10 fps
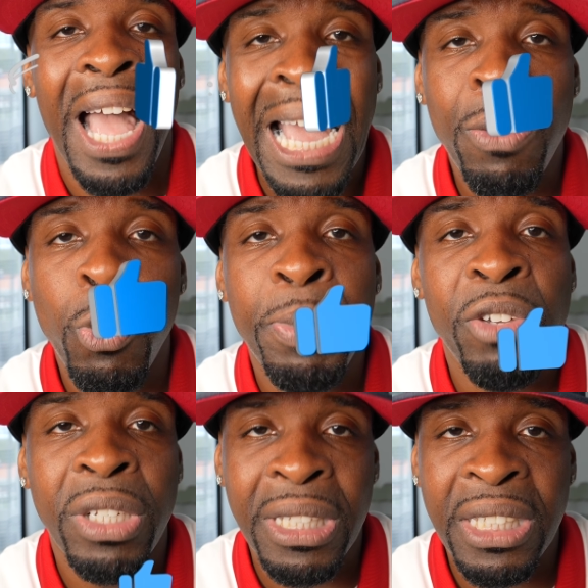I will be
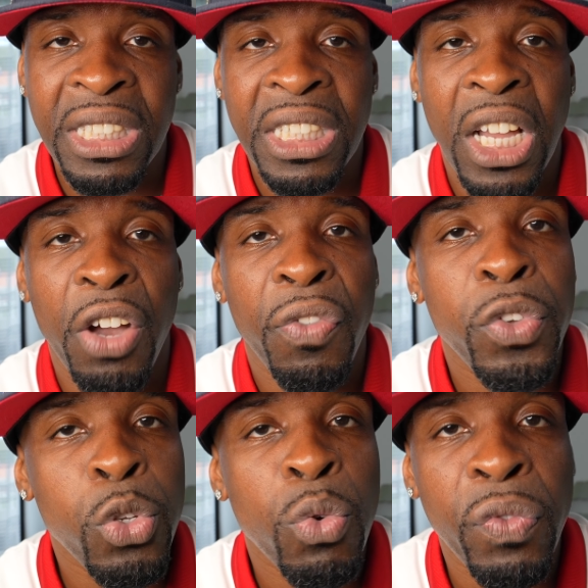releasing a
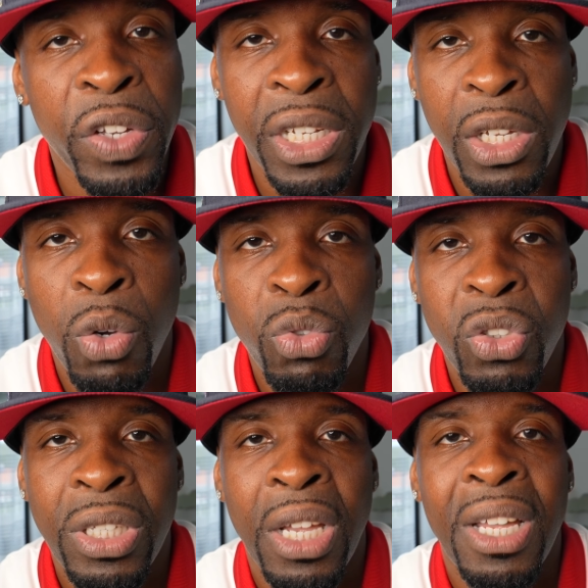few
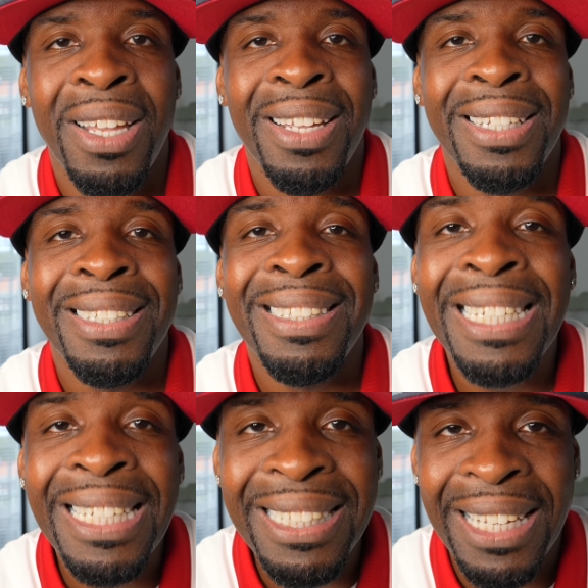videos
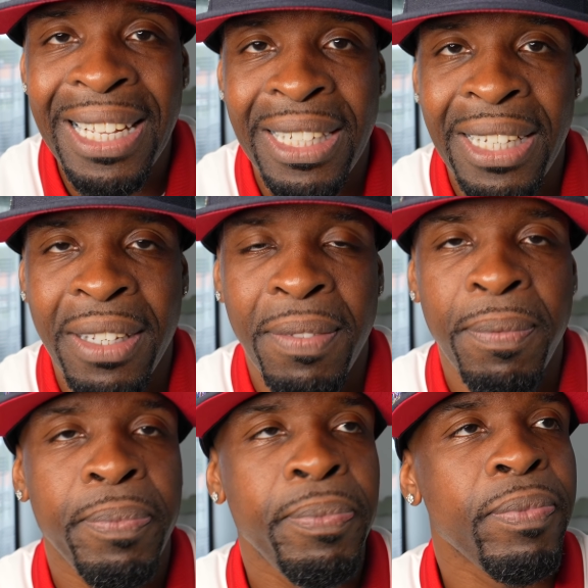detailing
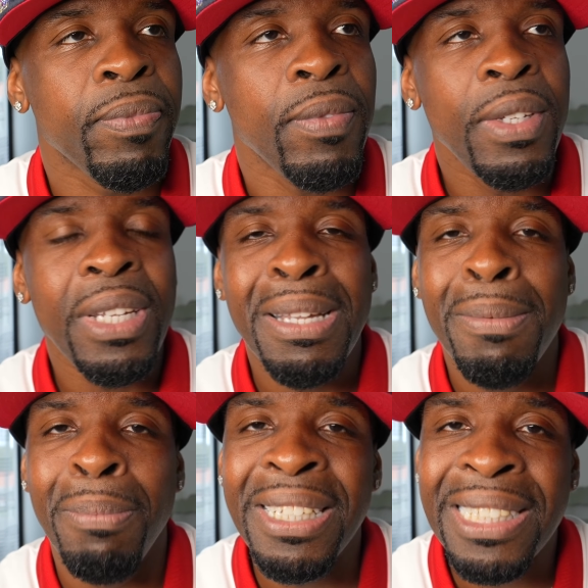
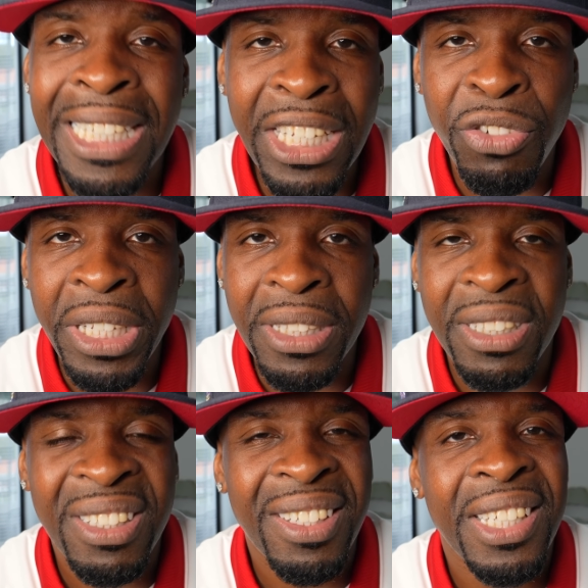my secrets,